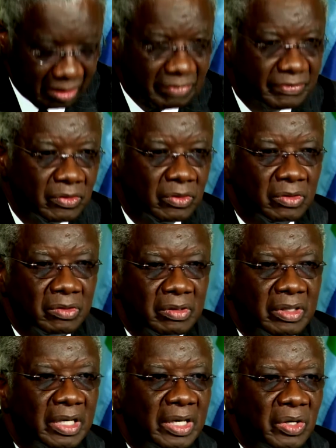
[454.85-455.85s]
therefore,
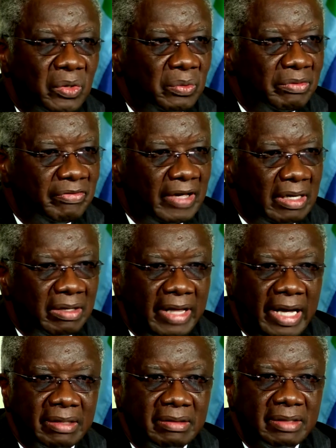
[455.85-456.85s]
we felt
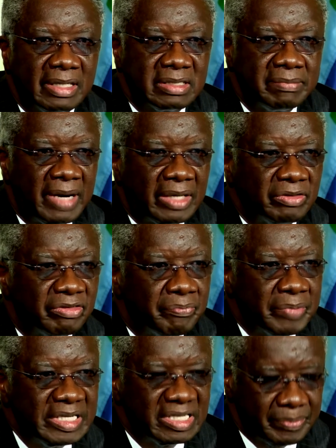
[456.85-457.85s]
that as a matter
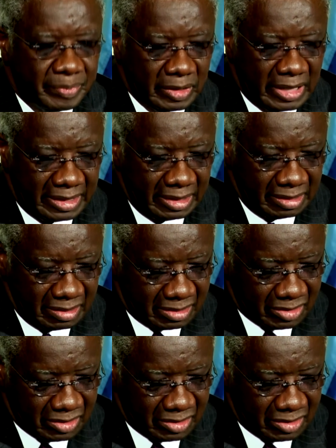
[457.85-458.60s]
of principle and in